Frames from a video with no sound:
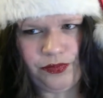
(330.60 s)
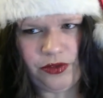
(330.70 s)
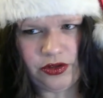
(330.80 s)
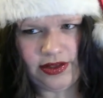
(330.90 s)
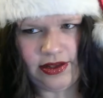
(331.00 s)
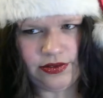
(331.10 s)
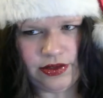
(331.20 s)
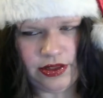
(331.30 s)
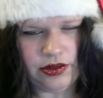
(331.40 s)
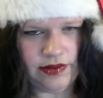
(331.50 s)
yourself
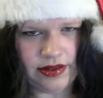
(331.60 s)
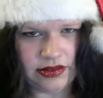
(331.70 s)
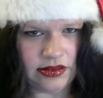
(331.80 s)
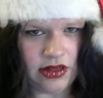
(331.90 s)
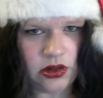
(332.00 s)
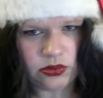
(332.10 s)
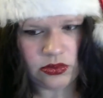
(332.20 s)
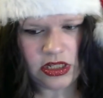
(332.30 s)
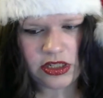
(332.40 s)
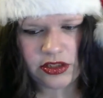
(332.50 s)
and the universe as a whole.
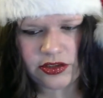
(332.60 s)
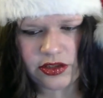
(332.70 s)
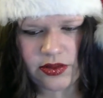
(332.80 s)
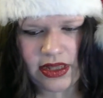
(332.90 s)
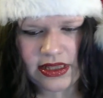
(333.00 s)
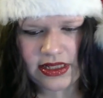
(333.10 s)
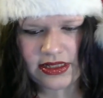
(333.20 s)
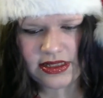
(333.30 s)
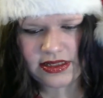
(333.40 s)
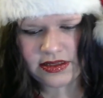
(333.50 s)
So I
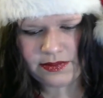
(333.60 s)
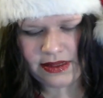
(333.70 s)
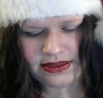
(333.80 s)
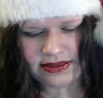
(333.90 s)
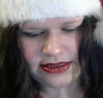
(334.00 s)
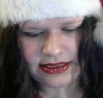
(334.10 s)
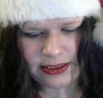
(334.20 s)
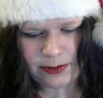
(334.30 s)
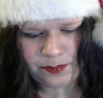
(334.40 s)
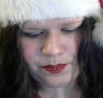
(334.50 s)
think this is
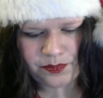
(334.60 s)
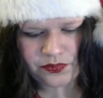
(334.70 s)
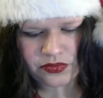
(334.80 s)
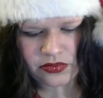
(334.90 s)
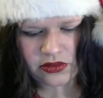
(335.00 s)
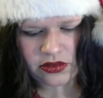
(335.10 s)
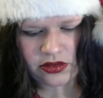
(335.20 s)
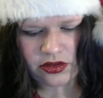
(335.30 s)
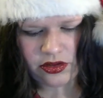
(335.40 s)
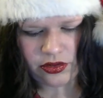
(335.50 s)
basically
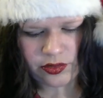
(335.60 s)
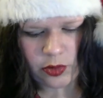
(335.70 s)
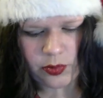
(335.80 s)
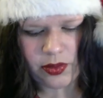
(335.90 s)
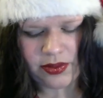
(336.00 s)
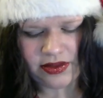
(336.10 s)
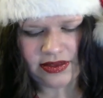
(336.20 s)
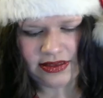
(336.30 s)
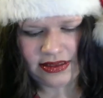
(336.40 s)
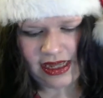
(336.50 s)
your soul purpose
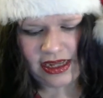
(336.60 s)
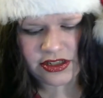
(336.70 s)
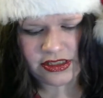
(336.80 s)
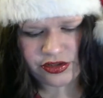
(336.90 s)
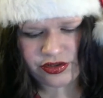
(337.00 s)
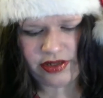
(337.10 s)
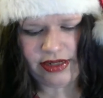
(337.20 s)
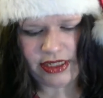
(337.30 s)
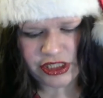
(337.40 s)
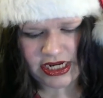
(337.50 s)
is actually
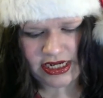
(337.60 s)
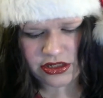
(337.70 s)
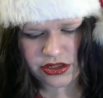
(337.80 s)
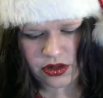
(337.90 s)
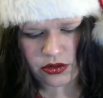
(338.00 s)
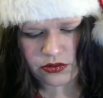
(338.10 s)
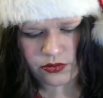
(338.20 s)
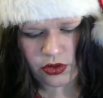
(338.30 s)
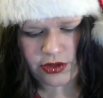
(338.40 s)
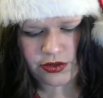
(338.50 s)
triggering a change of
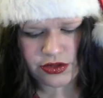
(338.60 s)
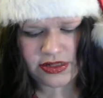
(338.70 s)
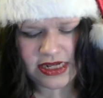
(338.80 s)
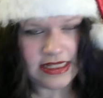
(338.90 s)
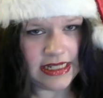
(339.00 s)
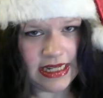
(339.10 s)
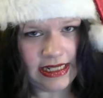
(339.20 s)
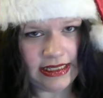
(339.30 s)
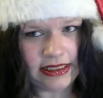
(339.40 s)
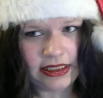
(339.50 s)
what you do day to
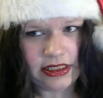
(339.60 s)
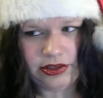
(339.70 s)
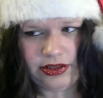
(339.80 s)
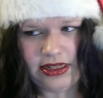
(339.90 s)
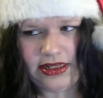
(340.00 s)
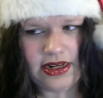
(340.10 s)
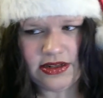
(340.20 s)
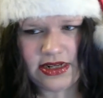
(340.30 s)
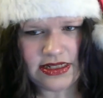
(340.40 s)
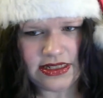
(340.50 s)
day,
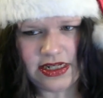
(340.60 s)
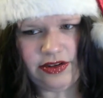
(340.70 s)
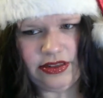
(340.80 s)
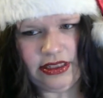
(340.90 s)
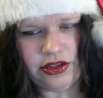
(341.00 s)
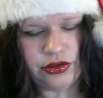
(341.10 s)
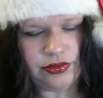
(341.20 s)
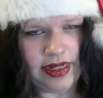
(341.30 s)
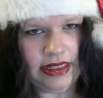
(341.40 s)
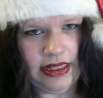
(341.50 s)
not necessarily the
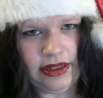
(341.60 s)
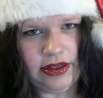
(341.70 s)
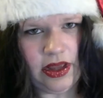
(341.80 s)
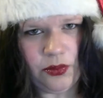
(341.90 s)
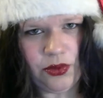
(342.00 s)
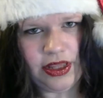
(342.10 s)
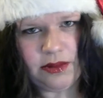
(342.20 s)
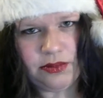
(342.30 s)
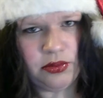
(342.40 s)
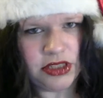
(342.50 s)
career like I work
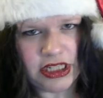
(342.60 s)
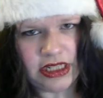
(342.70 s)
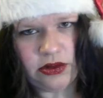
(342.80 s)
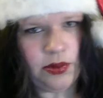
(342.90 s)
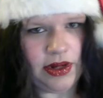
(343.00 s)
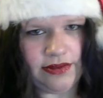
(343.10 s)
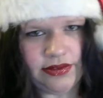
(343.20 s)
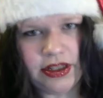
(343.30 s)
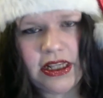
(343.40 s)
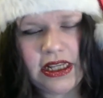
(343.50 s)
in publishing or
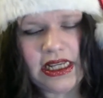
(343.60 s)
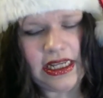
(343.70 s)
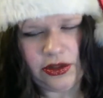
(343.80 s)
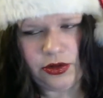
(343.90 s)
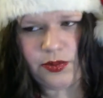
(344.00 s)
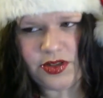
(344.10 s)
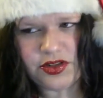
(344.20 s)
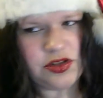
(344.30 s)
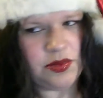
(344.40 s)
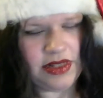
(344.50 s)
whatever. It could be
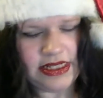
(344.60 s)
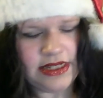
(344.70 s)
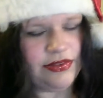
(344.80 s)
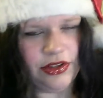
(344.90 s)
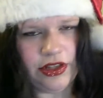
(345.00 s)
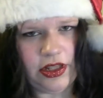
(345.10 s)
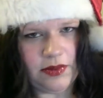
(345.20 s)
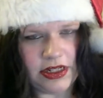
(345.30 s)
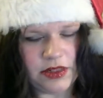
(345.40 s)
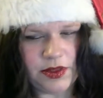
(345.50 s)
just something different that you're
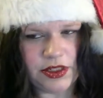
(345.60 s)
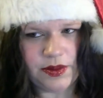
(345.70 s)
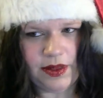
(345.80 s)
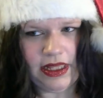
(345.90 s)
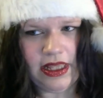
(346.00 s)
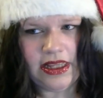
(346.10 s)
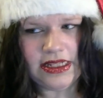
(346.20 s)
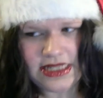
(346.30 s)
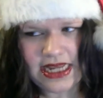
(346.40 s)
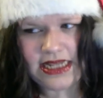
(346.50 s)
meant to be doing
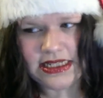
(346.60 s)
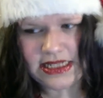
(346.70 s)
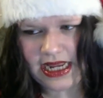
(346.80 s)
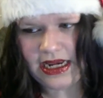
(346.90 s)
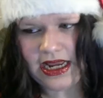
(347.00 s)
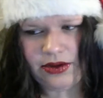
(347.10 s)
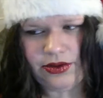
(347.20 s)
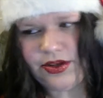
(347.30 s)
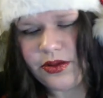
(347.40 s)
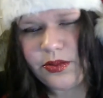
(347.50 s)
day to day in how you
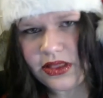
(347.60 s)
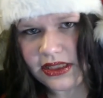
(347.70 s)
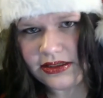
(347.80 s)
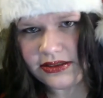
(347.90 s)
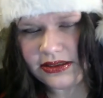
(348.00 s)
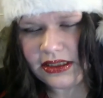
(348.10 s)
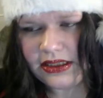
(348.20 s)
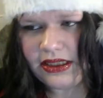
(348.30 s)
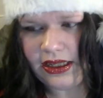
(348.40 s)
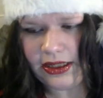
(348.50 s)
deal with things.
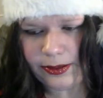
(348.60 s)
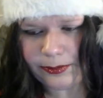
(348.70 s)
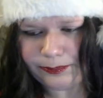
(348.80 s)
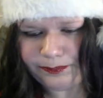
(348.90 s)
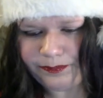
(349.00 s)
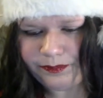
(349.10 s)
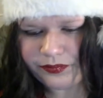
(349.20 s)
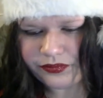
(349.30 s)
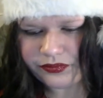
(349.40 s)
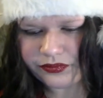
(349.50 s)
And
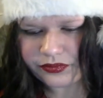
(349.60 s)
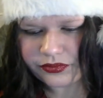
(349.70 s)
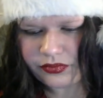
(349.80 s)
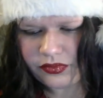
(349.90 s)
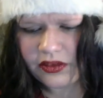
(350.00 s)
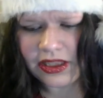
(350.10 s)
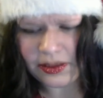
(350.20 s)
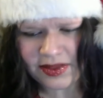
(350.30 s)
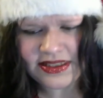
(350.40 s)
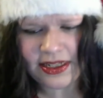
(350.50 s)
it
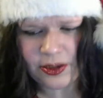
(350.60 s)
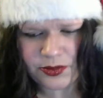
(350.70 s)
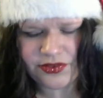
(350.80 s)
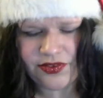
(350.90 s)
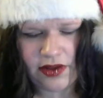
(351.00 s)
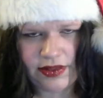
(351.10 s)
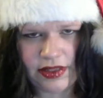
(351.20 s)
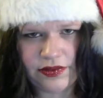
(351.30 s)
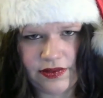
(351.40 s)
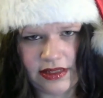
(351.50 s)
may take up to 5
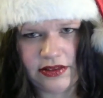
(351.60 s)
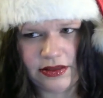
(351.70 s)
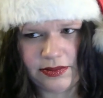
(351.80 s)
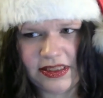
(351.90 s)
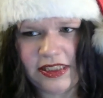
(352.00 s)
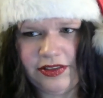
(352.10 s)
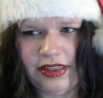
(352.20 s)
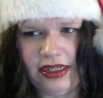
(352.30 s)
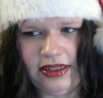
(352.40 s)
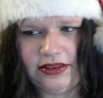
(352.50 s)
years for that to
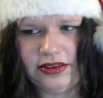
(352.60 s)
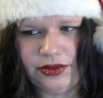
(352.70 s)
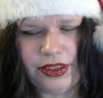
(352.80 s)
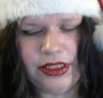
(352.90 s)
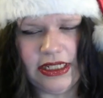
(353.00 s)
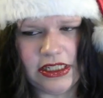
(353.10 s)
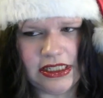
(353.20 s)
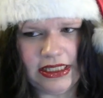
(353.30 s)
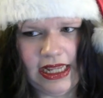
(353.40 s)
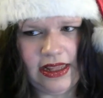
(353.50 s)
materialise, so you can
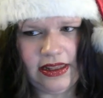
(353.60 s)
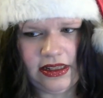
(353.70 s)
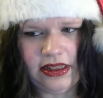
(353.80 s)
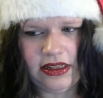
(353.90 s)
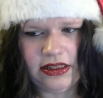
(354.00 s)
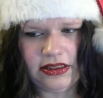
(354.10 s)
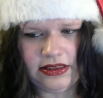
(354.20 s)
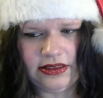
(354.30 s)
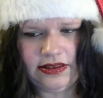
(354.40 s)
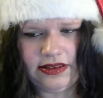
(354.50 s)
actually get
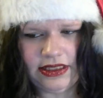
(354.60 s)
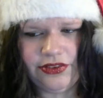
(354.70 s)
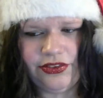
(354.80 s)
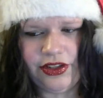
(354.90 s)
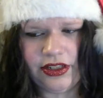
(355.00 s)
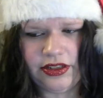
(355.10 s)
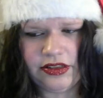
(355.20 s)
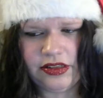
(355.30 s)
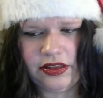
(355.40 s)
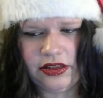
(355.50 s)
this
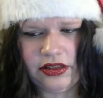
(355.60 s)
significant